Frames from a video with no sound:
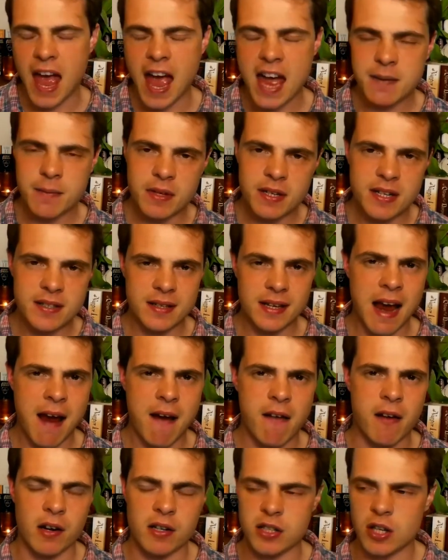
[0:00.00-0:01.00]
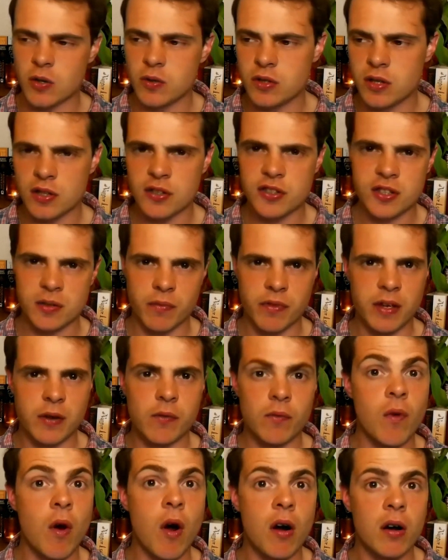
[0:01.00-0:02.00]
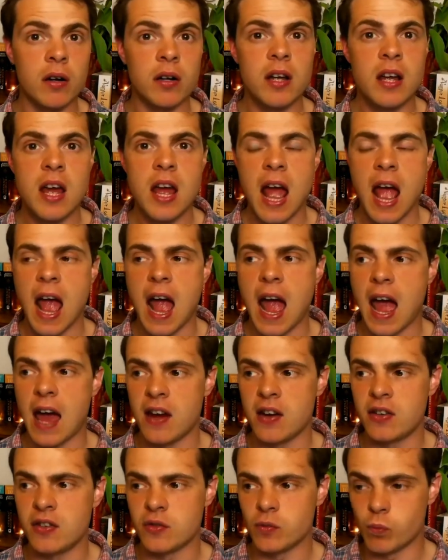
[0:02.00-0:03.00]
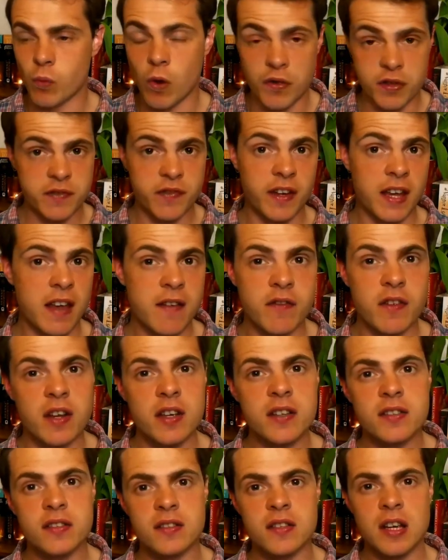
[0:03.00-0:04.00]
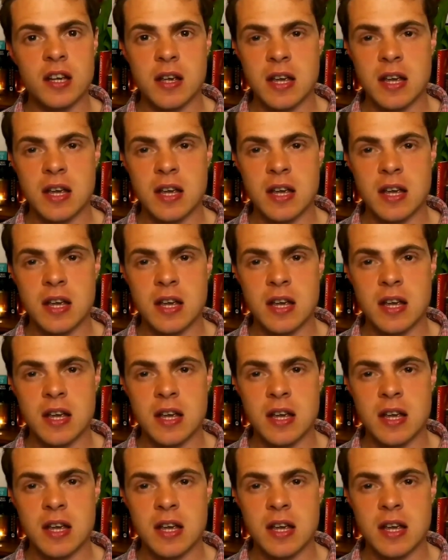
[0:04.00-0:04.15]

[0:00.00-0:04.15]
Edmund is a character who does something wrong and wants forgiveness.